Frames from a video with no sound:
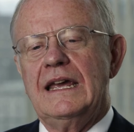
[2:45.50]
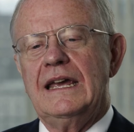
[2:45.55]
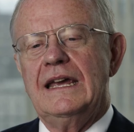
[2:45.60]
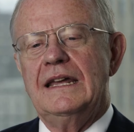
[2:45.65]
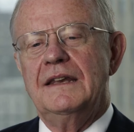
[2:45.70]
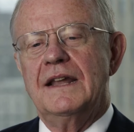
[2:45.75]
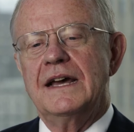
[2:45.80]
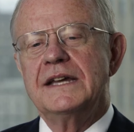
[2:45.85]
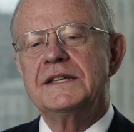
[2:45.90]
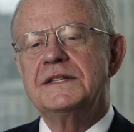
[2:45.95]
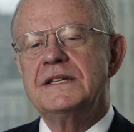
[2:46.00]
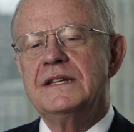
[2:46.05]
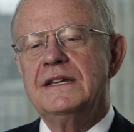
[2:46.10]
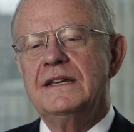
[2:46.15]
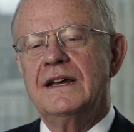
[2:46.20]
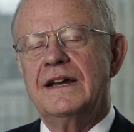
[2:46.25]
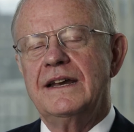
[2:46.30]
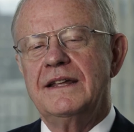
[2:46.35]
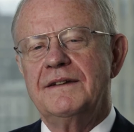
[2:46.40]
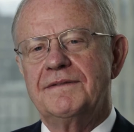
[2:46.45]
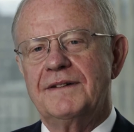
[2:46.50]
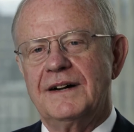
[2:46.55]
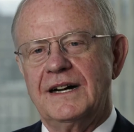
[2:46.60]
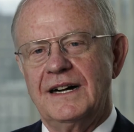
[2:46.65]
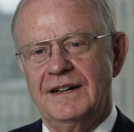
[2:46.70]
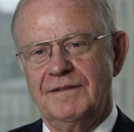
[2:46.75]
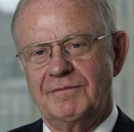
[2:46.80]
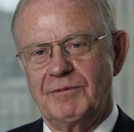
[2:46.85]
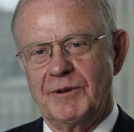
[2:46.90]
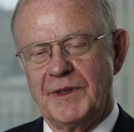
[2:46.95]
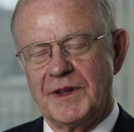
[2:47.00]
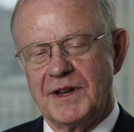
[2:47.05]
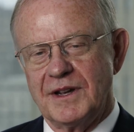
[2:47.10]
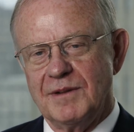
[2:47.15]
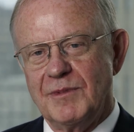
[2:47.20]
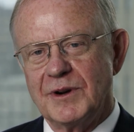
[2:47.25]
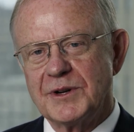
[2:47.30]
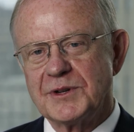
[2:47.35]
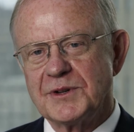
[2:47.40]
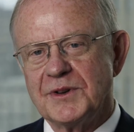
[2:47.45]
In 1995, when the
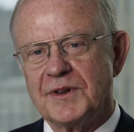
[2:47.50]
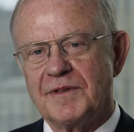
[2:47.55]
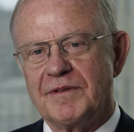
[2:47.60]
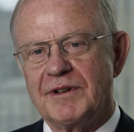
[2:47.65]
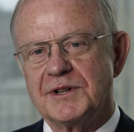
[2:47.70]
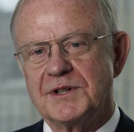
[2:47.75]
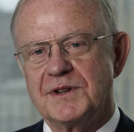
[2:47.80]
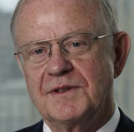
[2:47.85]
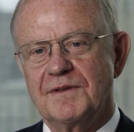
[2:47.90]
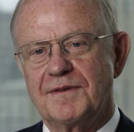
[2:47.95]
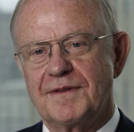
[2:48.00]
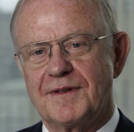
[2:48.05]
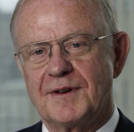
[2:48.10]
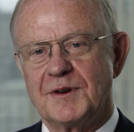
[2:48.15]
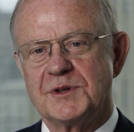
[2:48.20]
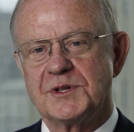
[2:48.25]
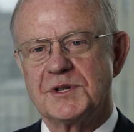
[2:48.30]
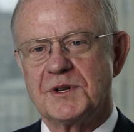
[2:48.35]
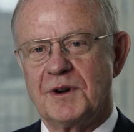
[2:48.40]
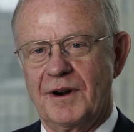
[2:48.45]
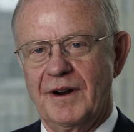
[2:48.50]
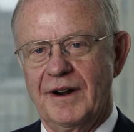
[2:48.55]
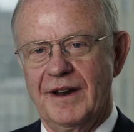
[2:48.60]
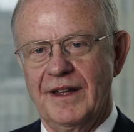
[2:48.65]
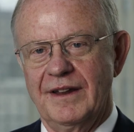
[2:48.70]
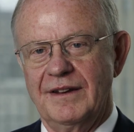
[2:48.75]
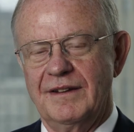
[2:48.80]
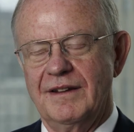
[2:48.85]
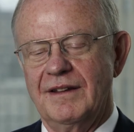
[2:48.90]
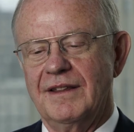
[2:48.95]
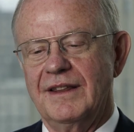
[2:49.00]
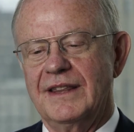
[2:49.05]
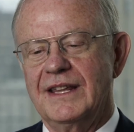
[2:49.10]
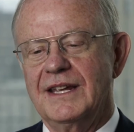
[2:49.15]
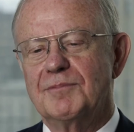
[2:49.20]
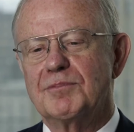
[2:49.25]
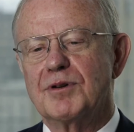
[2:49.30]
commercial division first started, the